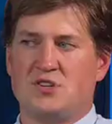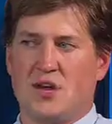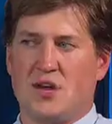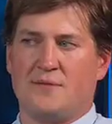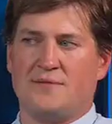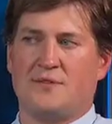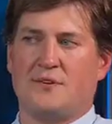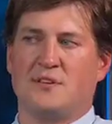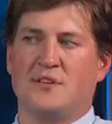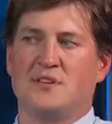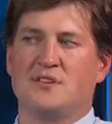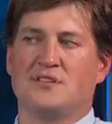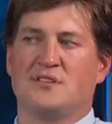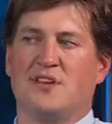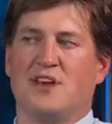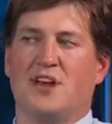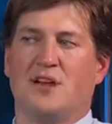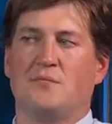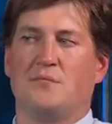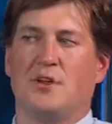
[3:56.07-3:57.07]
Jennifer didn't
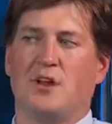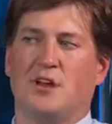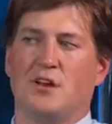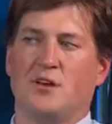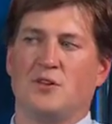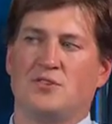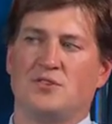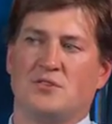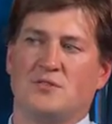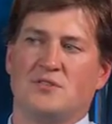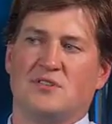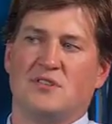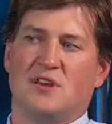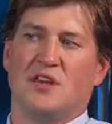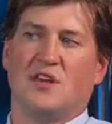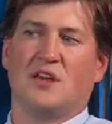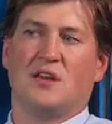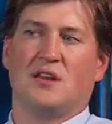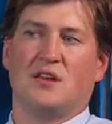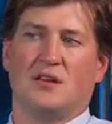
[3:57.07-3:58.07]
say it, but I know she was
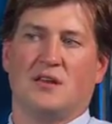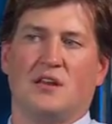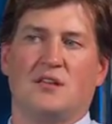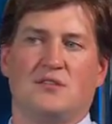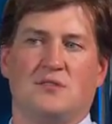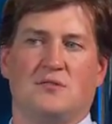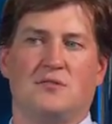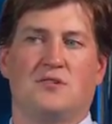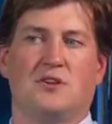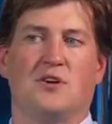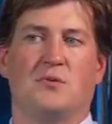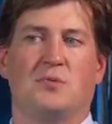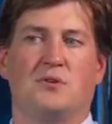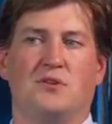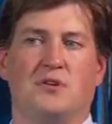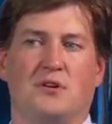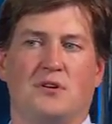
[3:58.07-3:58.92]
thinking that she was hoping